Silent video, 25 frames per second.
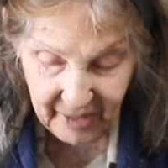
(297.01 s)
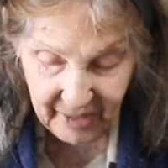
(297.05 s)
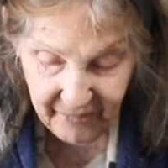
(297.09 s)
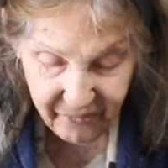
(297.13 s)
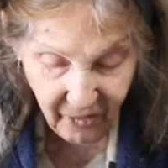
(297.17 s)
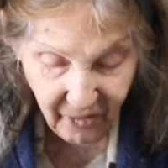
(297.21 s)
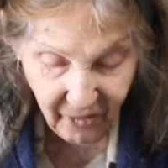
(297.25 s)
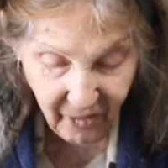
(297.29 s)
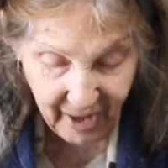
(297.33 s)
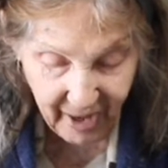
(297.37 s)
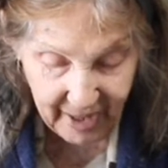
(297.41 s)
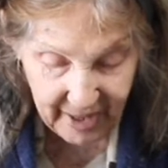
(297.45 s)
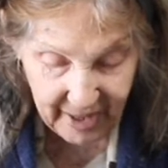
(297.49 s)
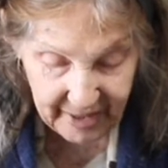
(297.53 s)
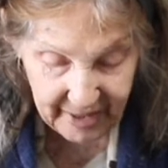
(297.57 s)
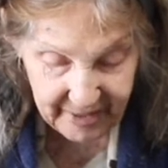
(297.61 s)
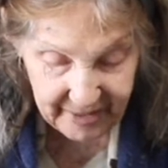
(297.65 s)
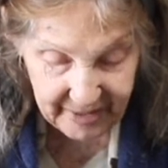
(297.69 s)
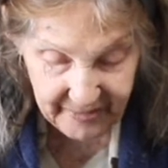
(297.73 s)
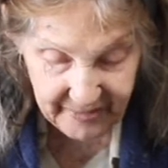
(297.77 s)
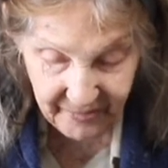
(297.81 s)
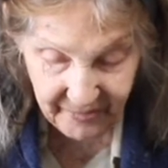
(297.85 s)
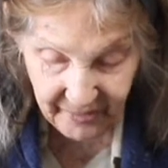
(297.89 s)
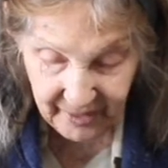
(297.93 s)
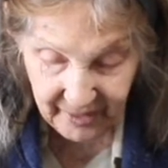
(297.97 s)

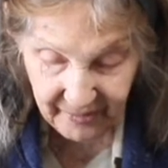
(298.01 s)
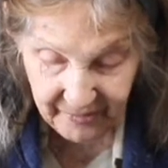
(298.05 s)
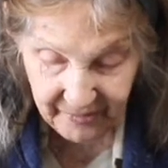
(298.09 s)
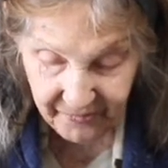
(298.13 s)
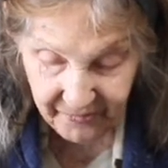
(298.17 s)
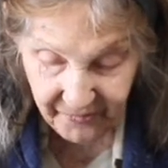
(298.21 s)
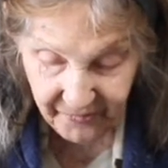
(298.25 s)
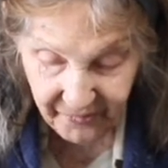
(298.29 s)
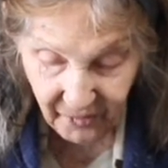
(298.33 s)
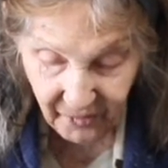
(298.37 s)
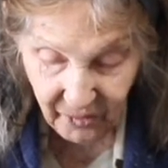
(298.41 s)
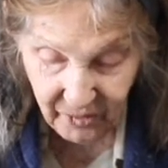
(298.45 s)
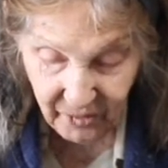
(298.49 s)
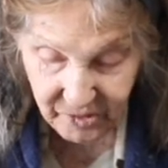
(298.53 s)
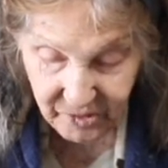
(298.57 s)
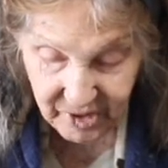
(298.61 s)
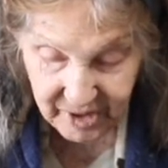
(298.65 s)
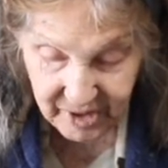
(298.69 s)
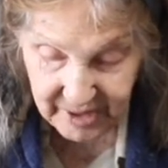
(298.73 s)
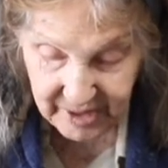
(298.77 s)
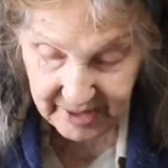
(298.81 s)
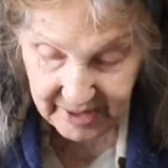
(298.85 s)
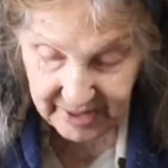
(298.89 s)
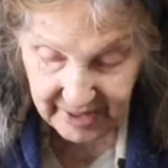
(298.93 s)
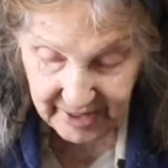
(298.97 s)

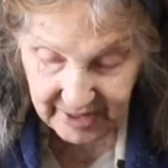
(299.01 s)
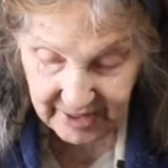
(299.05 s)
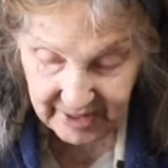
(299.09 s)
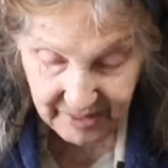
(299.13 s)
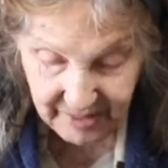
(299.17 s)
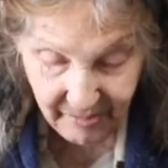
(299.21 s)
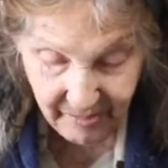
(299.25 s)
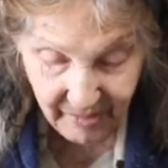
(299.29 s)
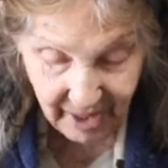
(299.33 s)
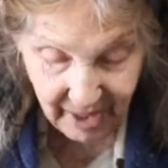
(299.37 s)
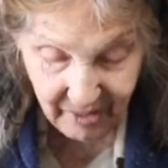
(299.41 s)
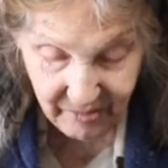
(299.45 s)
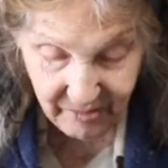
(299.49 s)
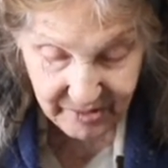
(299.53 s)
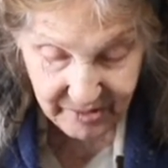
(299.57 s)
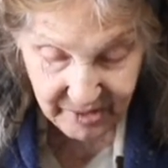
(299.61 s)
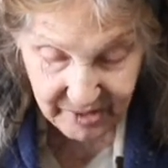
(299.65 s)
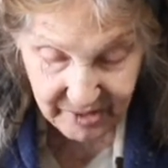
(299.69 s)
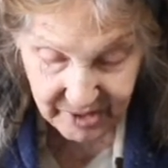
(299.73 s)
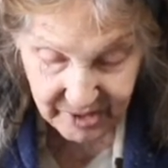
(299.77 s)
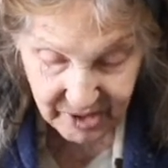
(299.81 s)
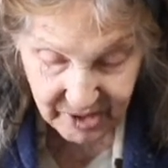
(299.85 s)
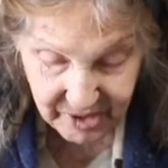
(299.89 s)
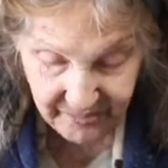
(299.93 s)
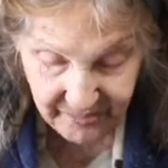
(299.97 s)
frozen in the
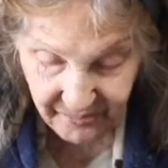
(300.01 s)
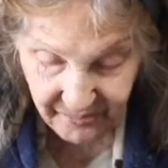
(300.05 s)
mountains